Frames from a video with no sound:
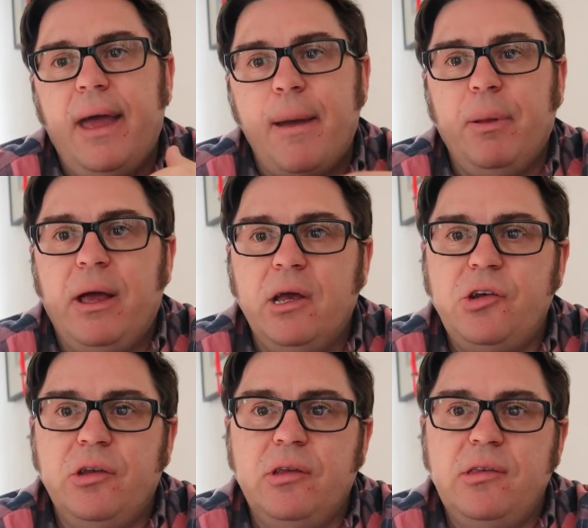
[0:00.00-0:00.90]

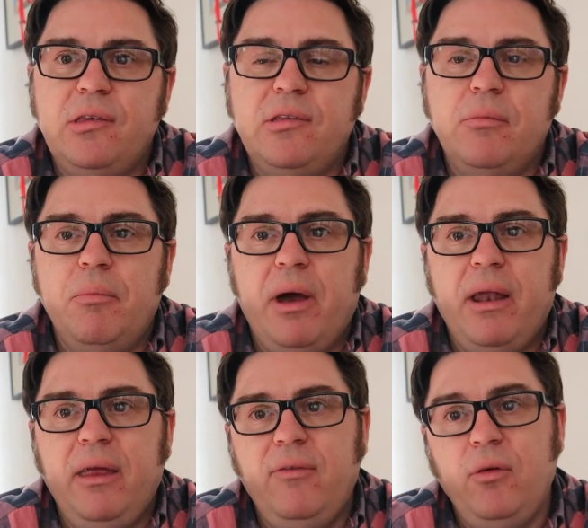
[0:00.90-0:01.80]
application system,
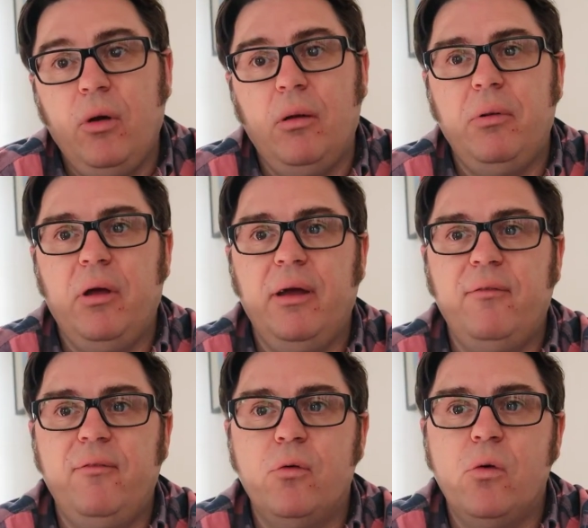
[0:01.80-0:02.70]
but if you are
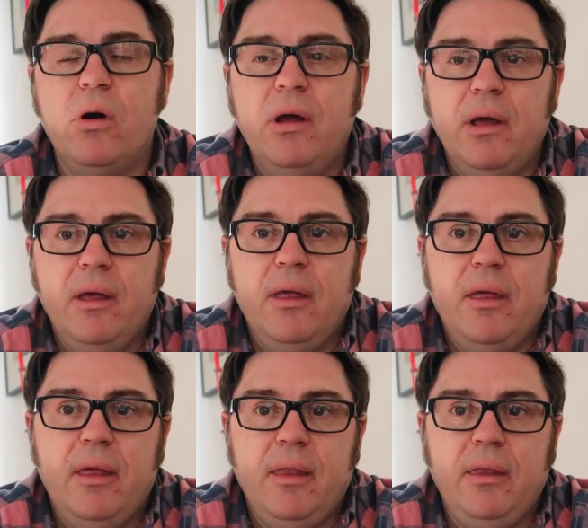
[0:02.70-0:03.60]
applying for
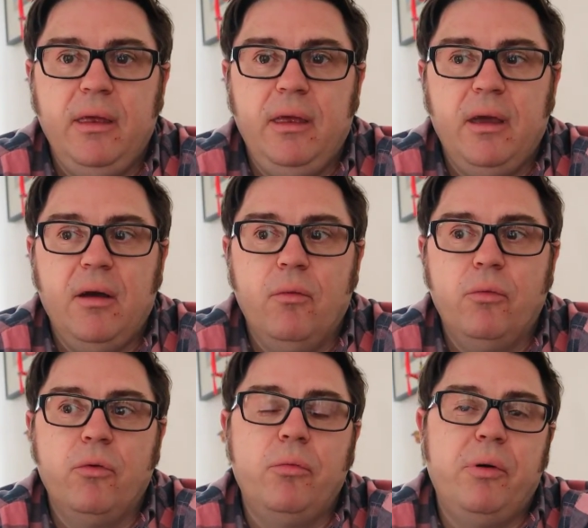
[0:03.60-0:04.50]
the
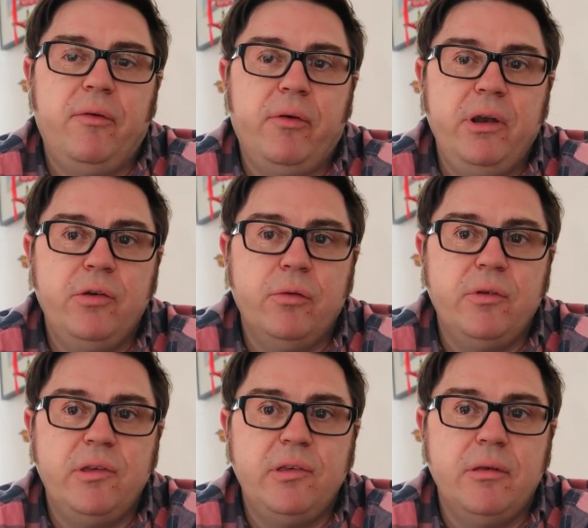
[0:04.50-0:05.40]
rural preferential
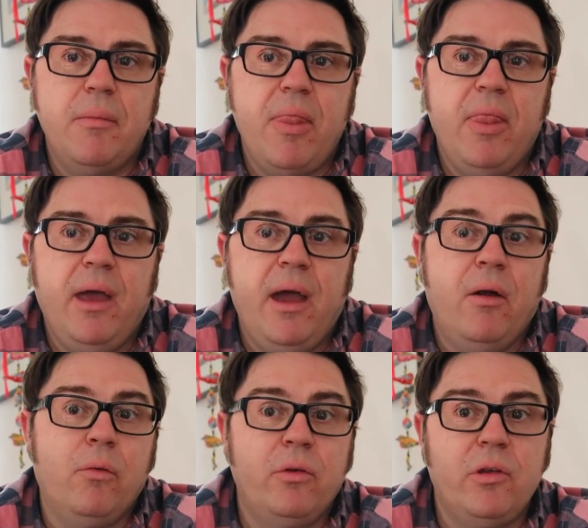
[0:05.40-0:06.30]
system, they
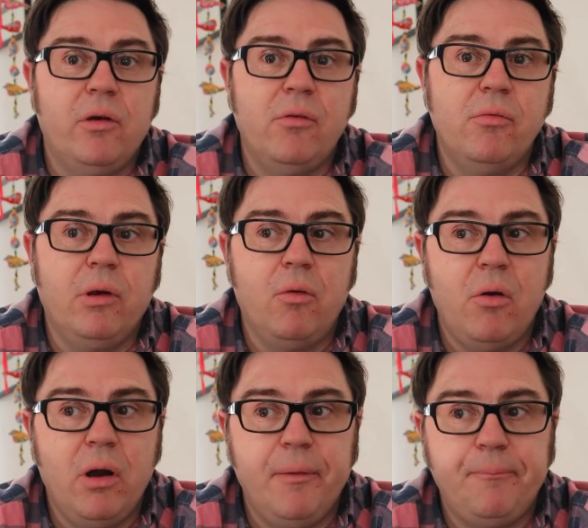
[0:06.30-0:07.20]
are also
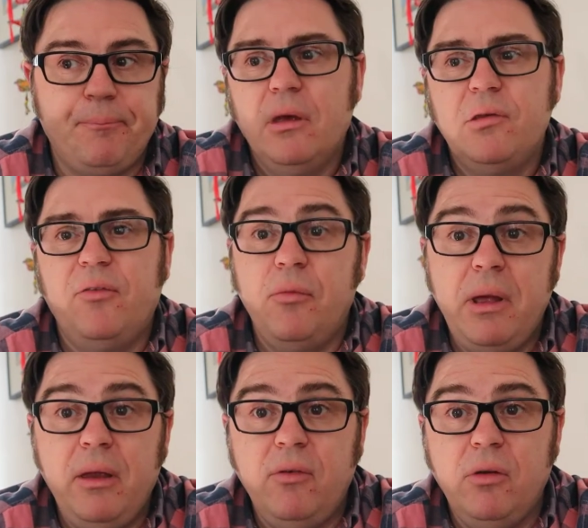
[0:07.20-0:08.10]
required. So for
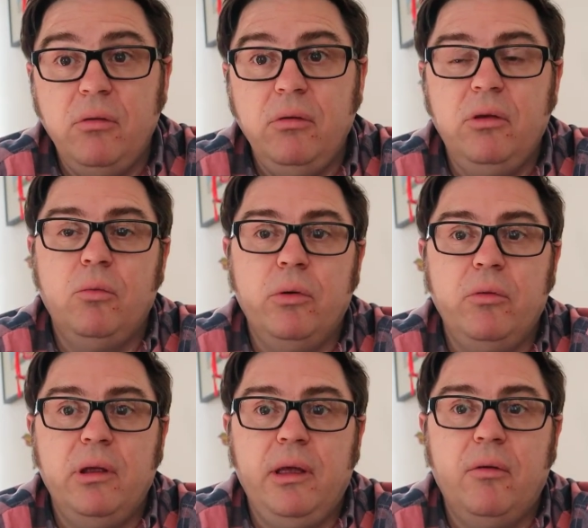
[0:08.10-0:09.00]
many of you, you will
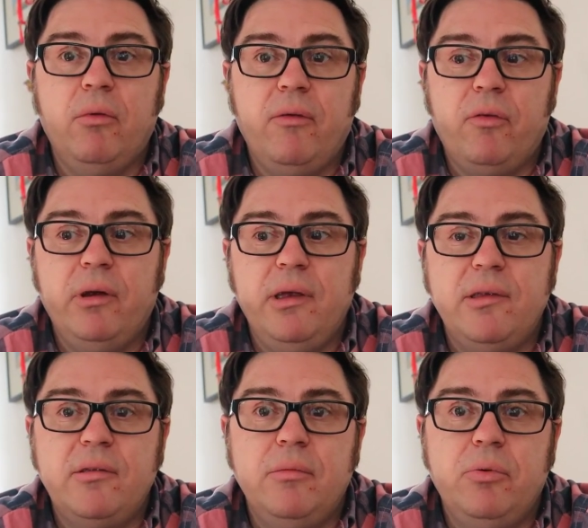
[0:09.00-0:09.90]
need
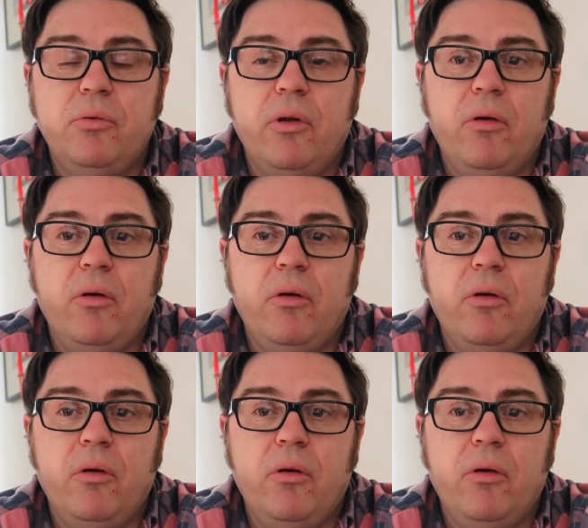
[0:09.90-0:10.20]
referees to put